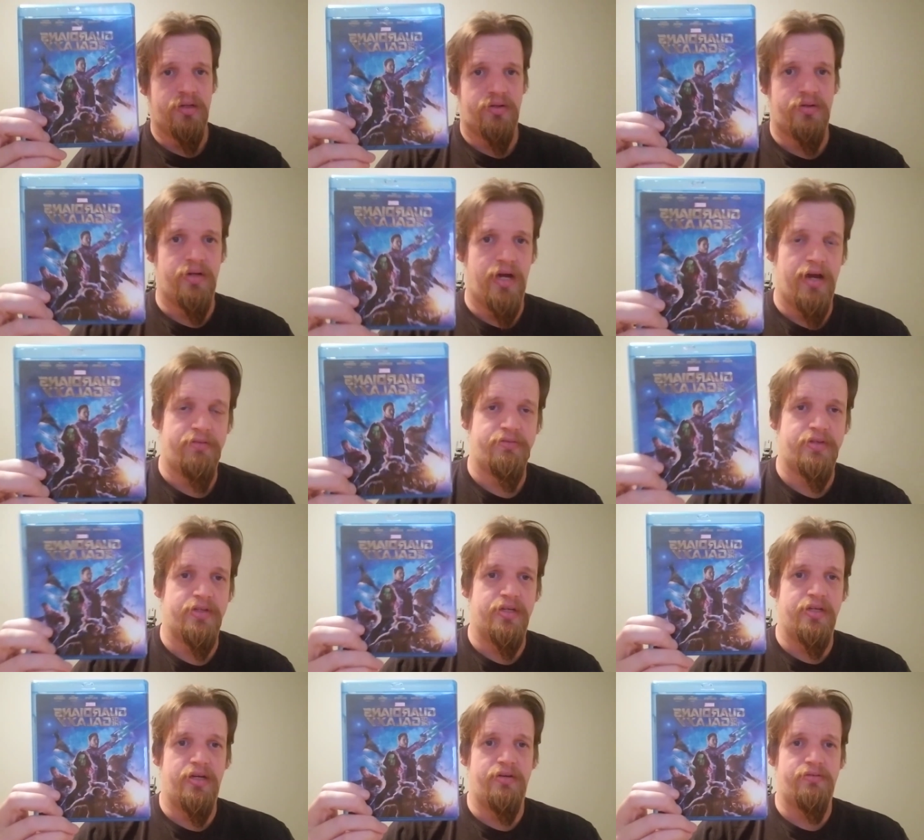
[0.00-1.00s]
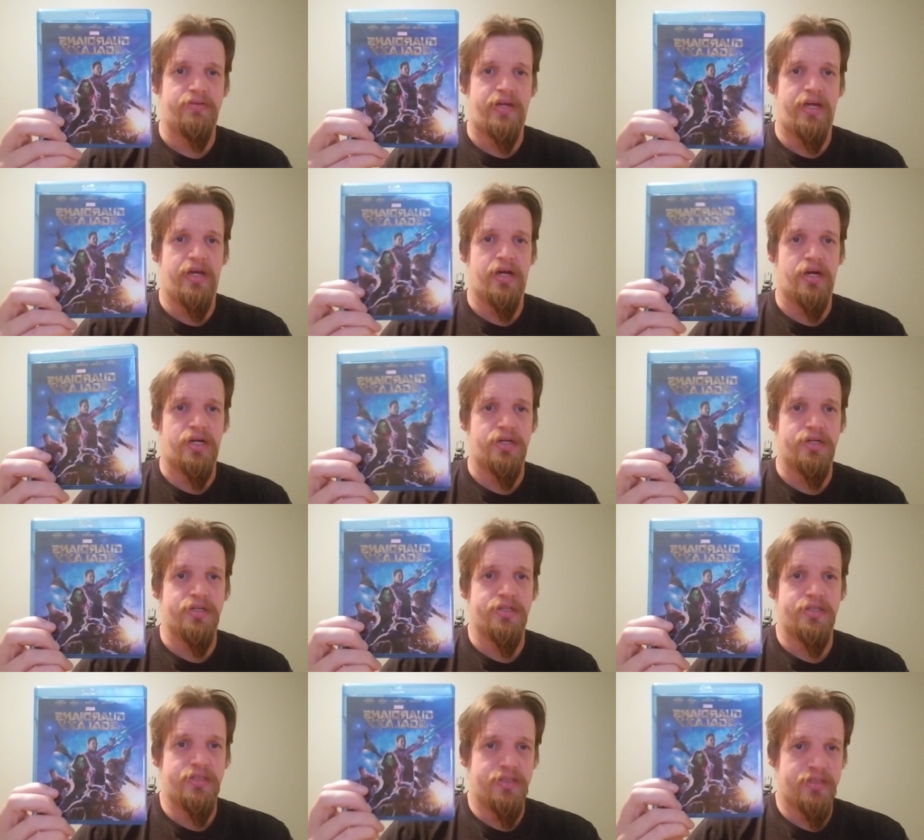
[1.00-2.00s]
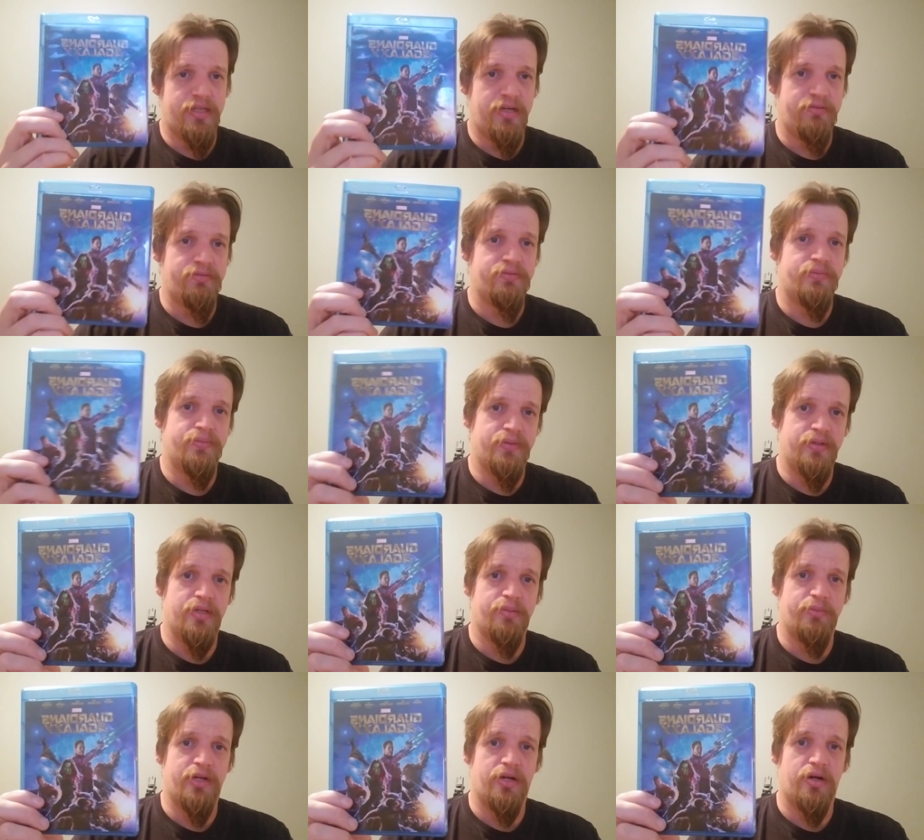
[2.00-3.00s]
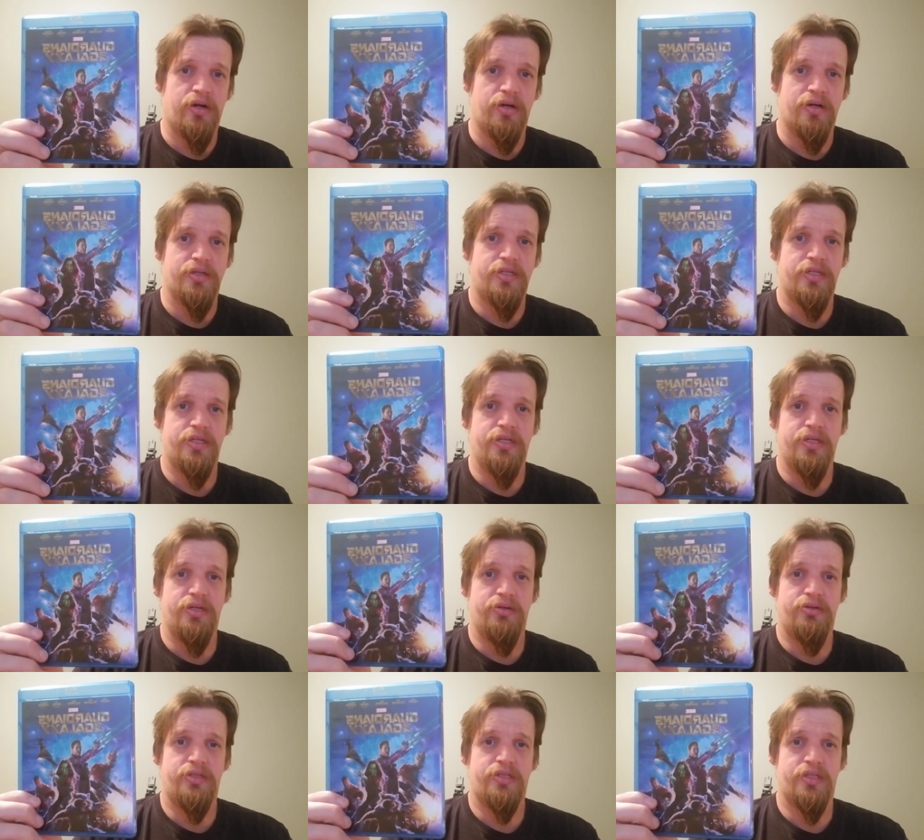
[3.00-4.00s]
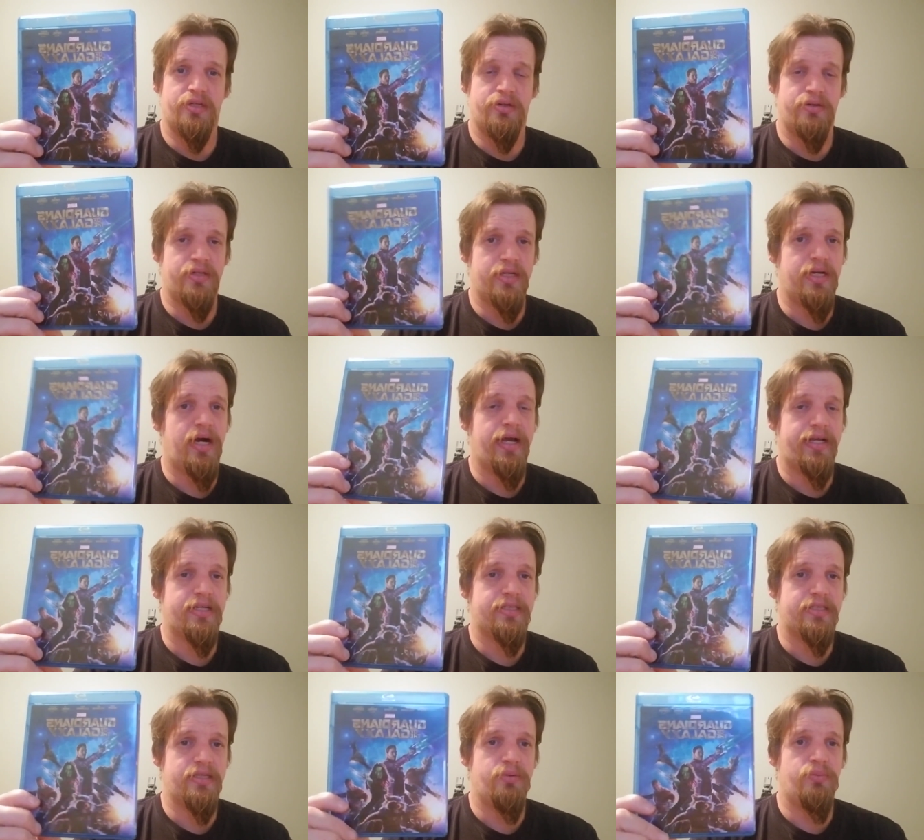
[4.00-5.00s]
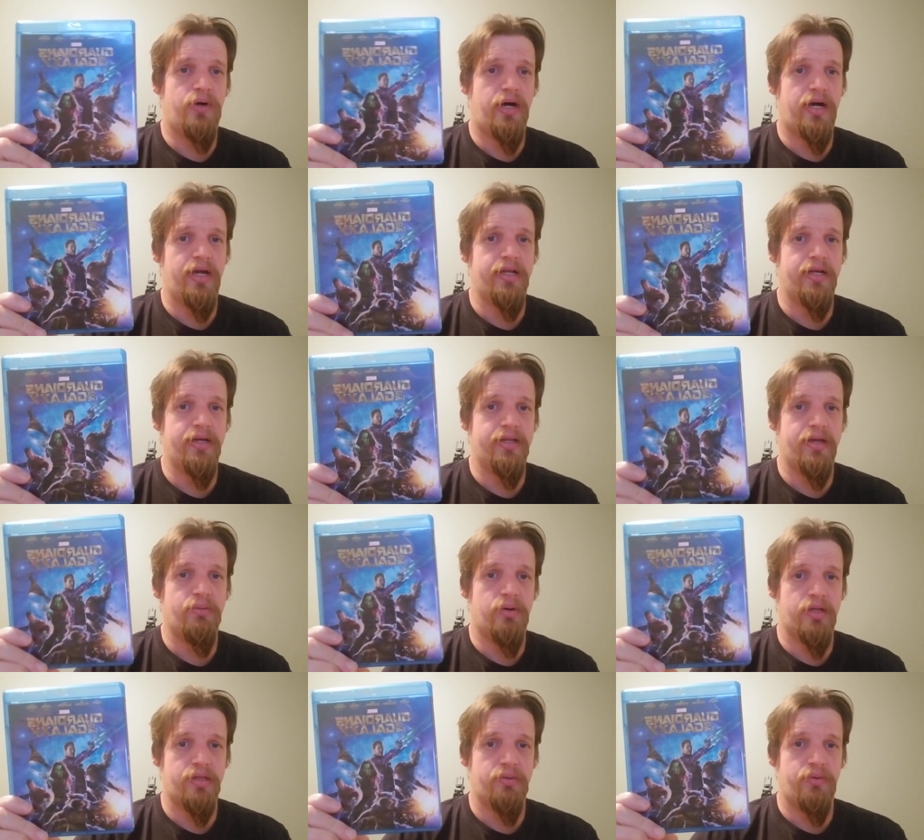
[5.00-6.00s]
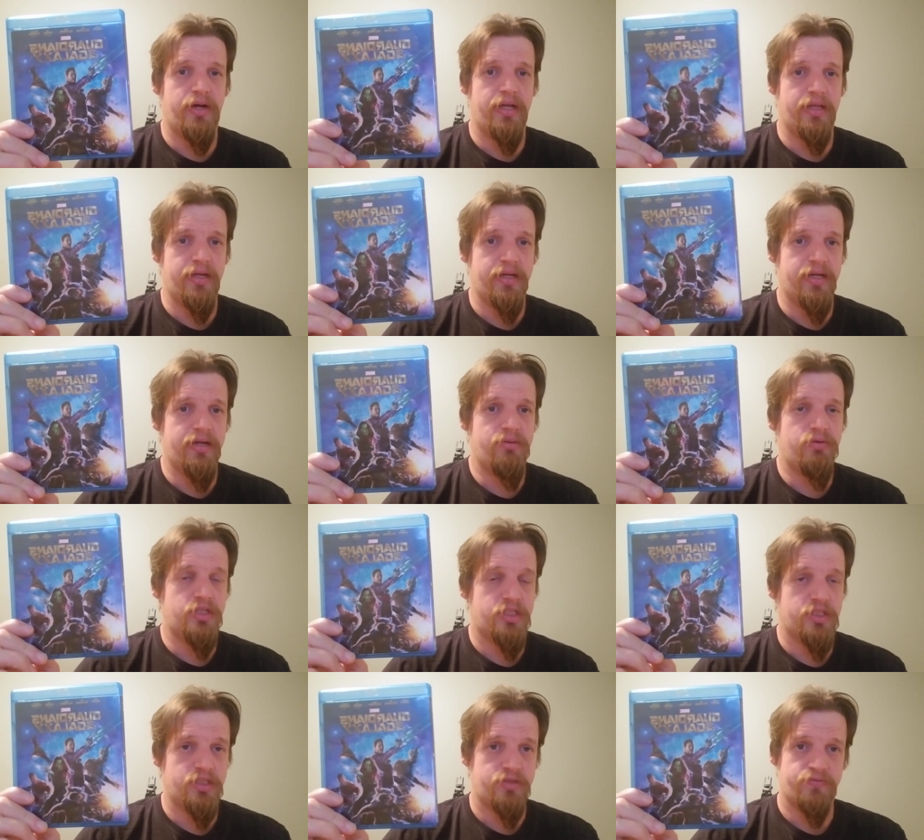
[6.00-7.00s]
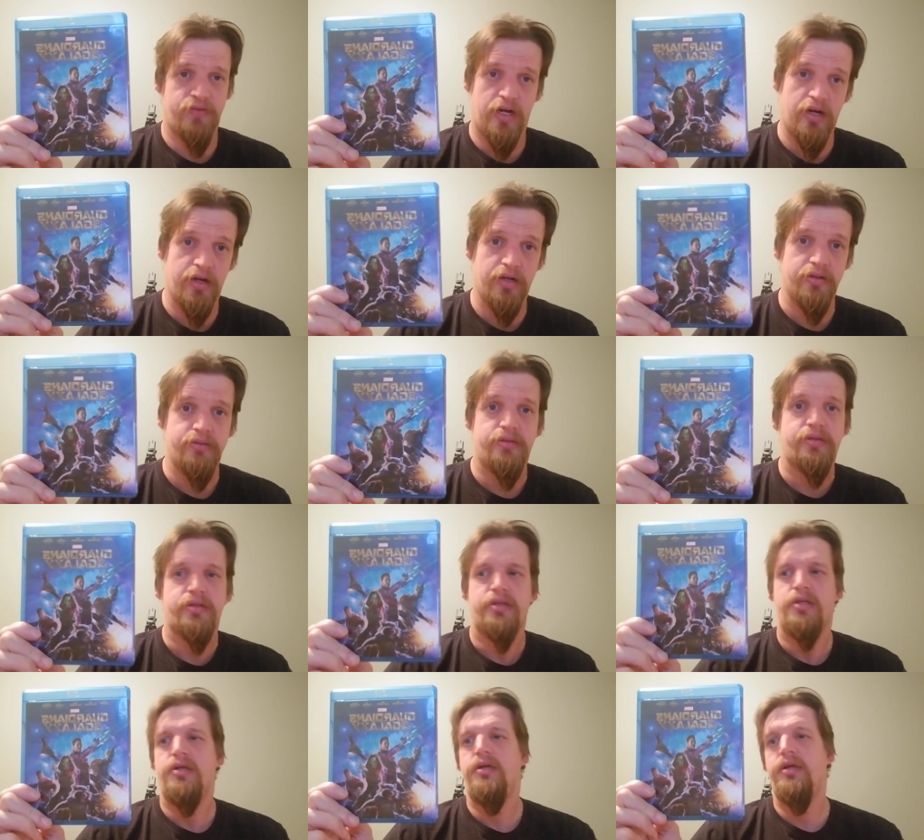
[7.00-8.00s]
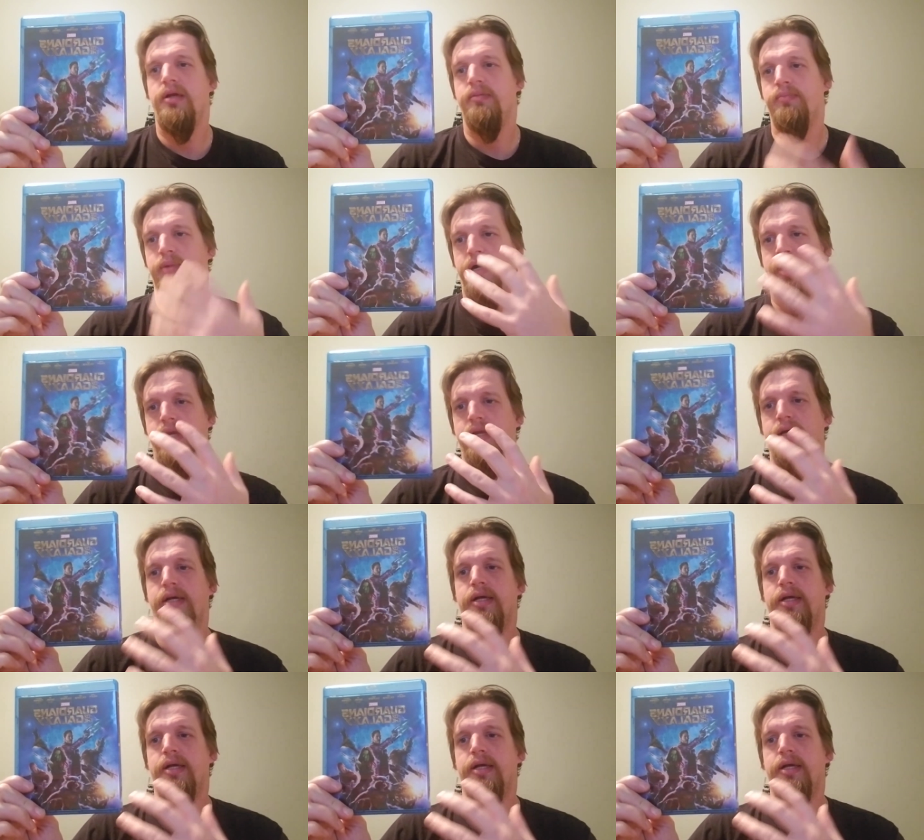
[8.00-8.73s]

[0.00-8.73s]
craft of characters and stuff would have been hard to do. So I could see why they went the way they did, which is fine. But